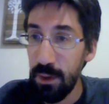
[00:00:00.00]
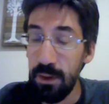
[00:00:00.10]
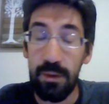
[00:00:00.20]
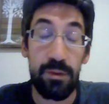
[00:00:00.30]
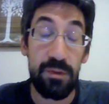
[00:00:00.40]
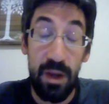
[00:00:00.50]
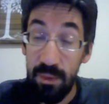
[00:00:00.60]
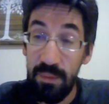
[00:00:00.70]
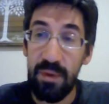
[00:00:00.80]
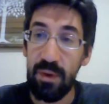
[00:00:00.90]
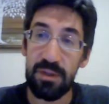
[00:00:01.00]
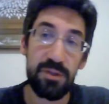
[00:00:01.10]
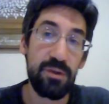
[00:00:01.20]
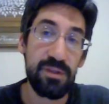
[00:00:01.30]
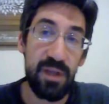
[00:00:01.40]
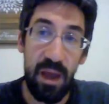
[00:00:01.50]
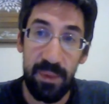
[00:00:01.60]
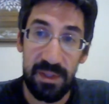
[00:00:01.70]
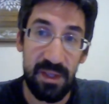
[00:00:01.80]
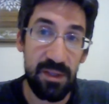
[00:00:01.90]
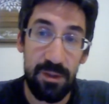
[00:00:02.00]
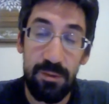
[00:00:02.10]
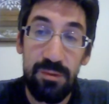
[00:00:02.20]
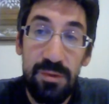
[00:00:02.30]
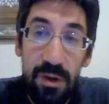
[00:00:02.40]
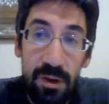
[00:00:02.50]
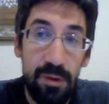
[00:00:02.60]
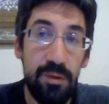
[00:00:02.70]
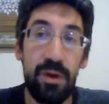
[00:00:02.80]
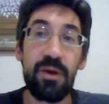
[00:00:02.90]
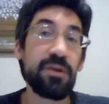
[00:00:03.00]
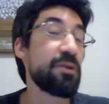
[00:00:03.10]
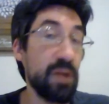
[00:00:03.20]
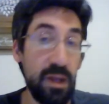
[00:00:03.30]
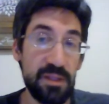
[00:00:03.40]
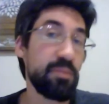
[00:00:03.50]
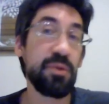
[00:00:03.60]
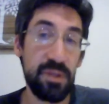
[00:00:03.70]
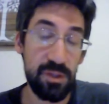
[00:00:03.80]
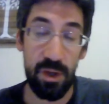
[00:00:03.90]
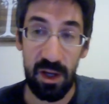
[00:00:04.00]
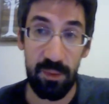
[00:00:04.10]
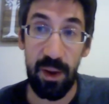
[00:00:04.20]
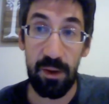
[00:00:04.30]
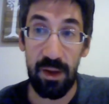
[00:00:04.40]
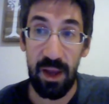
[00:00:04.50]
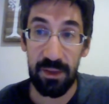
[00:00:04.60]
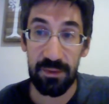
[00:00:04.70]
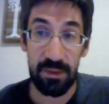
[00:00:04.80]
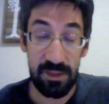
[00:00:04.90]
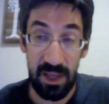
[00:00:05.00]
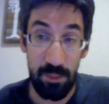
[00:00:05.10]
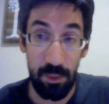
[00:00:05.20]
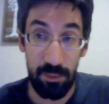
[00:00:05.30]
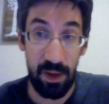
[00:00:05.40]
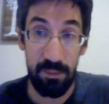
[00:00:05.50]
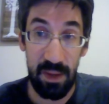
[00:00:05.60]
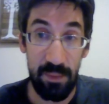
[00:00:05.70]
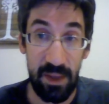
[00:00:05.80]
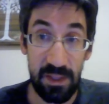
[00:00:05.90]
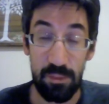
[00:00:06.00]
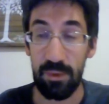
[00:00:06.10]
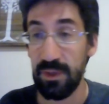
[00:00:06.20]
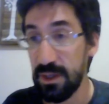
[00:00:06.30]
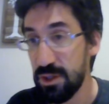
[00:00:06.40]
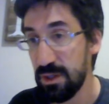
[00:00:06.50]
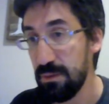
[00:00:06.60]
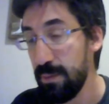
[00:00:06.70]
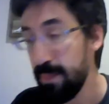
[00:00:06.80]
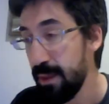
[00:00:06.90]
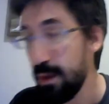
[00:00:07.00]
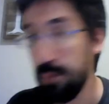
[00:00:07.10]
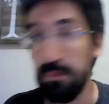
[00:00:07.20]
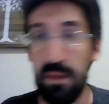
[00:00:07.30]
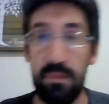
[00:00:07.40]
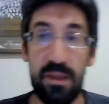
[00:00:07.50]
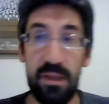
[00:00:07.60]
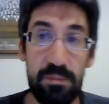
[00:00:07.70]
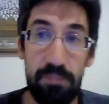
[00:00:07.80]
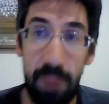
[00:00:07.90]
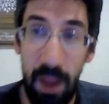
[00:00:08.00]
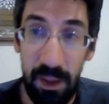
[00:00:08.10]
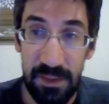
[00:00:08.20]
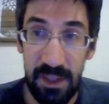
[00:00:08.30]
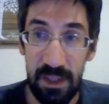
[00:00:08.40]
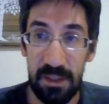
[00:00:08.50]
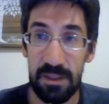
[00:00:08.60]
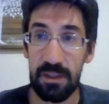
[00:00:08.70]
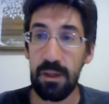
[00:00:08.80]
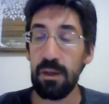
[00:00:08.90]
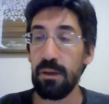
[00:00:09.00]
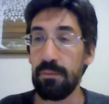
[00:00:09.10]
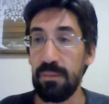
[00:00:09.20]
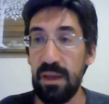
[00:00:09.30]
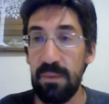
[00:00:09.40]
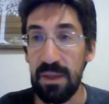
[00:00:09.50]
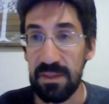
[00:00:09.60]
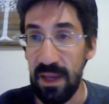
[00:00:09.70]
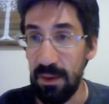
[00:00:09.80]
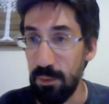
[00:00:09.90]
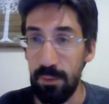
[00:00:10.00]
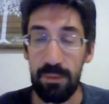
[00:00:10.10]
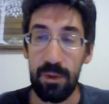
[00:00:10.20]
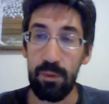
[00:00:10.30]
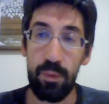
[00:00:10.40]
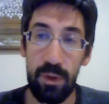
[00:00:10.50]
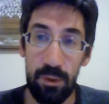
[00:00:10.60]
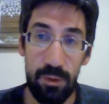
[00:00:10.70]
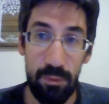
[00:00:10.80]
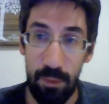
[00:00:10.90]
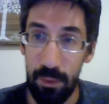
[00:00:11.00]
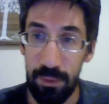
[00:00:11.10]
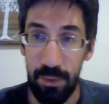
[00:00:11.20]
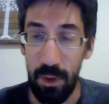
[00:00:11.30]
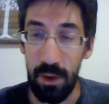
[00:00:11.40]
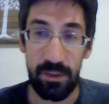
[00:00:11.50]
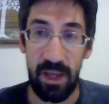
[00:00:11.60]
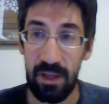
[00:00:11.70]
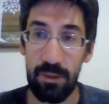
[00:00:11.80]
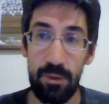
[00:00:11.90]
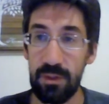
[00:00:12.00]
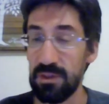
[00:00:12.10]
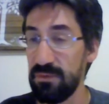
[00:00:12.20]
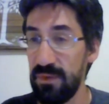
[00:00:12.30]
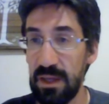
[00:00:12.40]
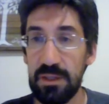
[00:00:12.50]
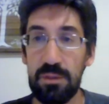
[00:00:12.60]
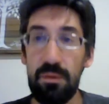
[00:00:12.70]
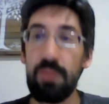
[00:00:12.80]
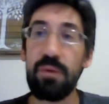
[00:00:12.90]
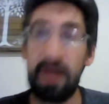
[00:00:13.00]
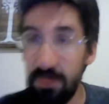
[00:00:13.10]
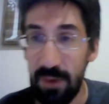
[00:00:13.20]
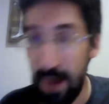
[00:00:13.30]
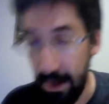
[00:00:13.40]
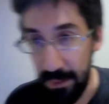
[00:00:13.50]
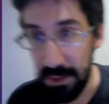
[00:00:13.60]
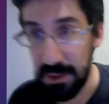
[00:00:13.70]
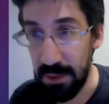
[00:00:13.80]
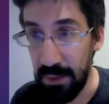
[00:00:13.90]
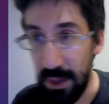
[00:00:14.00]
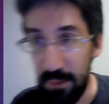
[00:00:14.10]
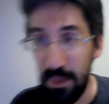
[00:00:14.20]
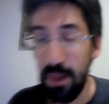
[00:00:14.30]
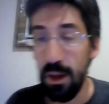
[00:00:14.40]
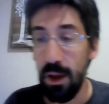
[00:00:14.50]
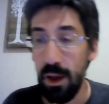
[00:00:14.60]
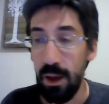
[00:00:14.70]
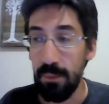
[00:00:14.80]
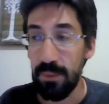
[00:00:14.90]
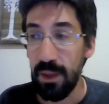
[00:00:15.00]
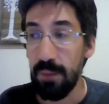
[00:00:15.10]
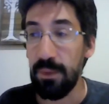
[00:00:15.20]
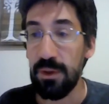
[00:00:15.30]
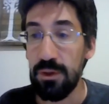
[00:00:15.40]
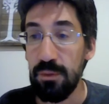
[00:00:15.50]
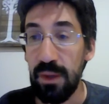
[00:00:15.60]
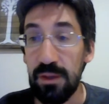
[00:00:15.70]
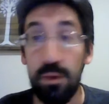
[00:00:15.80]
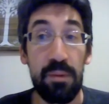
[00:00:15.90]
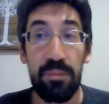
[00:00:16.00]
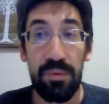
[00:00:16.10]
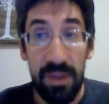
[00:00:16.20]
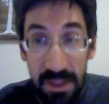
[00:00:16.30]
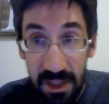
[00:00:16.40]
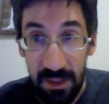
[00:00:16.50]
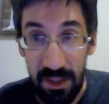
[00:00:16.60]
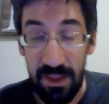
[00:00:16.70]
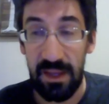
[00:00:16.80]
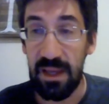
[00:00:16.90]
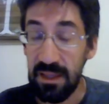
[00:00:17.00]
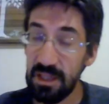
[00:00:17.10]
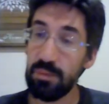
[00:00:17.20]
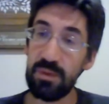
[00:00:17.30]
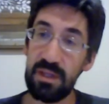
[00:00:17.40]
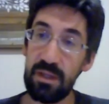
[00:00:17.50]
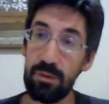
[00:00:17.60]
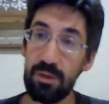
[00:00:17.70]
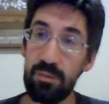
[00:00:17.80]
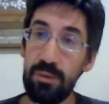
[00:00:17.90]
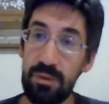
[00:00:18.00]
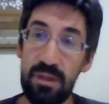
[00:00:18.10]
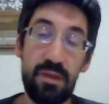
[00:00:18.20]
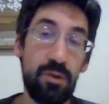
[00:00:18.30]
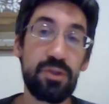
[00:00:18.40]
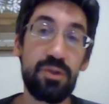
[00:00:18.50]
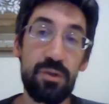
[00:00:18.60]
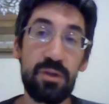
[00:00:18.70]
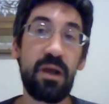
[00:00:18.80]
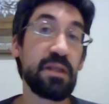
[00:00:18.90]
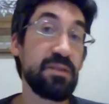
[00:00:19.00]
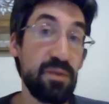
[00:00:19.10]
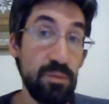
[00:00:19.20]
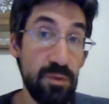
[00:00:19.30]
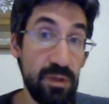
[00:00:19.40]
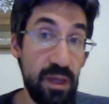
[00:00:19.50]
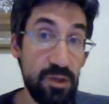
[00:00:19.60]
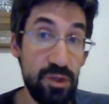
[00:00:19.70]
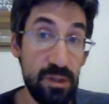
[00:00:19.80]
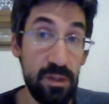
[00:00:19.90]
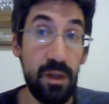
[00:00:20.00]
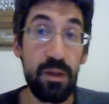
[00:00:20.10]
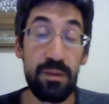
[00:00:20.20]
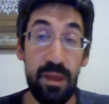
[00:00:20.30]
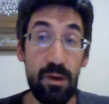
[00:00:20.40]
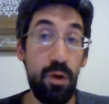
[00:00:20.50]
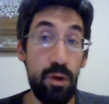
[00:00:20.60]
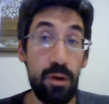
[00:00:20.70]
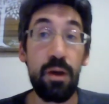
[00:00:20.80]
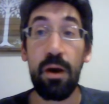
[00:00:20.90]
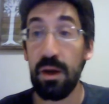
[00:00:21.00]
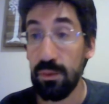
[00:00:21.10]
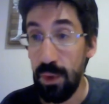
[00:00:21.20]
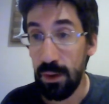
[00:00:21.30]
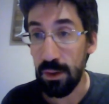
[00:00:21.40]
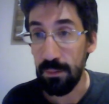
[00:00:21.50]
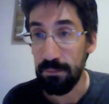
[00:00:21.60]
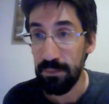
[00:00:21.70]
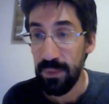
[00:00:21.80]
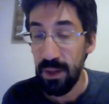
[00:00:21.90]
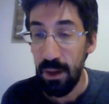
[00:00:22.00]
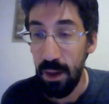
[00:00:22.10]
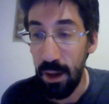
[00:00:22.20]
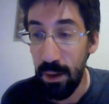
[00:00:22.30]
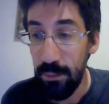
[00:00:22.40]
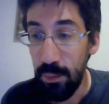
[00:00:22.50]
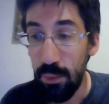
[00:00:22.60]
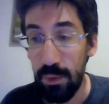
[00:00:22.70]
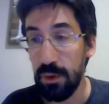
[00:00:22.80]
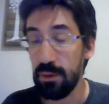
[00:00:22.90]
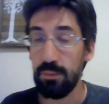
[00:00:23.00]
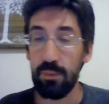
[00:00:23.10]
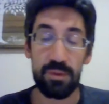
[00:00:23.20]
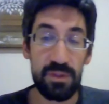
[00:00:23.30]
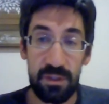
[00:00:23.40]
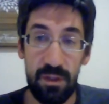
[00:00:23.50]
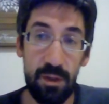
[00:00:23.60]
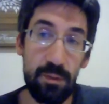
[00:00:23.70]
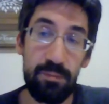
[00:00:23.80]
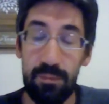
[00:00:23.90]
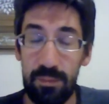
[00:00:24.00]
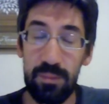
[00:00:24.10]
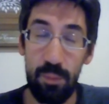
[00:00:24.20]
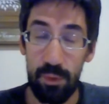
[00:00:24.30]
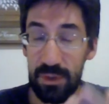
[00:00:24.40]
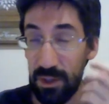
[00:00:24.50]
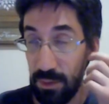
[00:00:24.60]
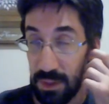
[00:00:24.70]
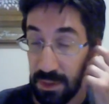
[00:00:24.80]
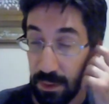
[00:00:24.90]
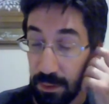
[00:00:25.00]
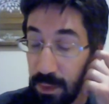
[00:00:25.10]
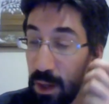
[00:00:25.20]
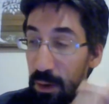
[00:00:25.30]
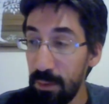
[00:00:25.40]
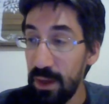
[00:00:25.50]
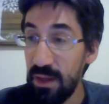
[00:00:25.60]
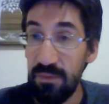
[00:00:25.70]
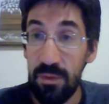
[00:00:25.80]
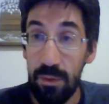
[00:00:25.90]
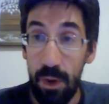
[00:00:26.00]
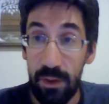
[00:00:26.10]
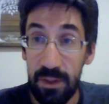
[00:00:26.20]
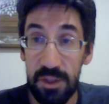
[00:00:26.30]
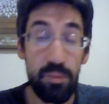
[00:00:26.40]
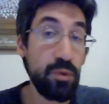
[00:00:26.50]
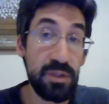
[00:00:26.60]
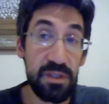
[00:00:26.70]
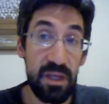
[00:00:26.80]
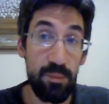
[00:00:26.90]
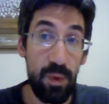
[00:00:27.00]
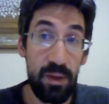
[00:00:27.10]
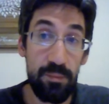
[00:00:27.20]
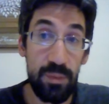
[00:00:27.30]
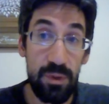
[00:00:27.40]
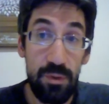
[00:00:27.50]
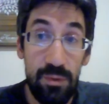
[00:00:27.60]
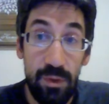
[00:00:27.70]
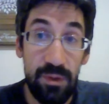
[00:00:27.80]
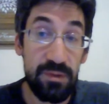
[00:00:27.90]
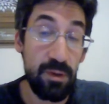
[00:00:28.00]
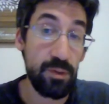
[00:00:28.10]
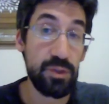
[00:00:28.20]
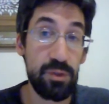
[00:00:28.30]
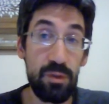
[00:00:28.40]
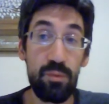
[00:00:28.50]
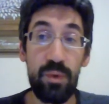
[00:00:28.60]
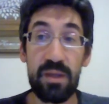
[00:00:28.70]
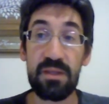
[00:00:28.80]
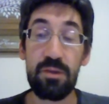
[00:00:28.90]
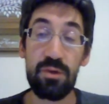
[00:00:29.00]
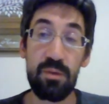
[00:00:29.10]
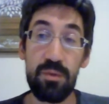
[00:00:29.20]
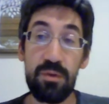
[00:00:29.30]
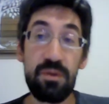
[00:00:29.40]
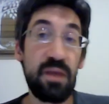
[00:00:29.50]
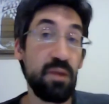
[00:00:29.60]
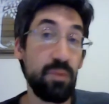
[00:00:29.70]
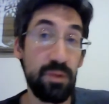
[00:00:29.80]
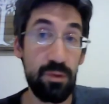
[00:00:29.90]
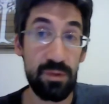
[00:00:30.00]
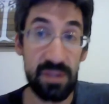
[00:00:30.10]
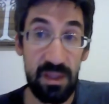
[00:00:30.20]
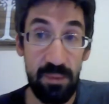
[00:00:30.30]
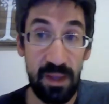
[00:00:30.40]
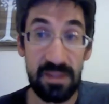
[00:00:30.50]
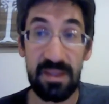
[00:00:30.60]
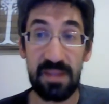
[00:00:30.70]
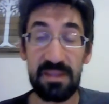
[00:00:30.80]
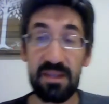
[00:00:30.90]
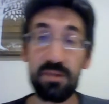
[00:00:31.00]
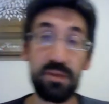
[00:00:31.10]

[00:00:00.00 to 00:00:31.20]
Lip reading: there may be certain topics that you're not supposed to talk about at the table, right? Maybe it's religion, maybe it's politics, maybe it's that weird growth on Aunt Gerda's face, right? Whatever it happens to be. But you might know implicitly that in this particular community there are certain kinds of communication that are unwelcome. Or on a more serious note, right? If you're on a sports team, right, that there are certain ways that you communicate with your teammates that signal that you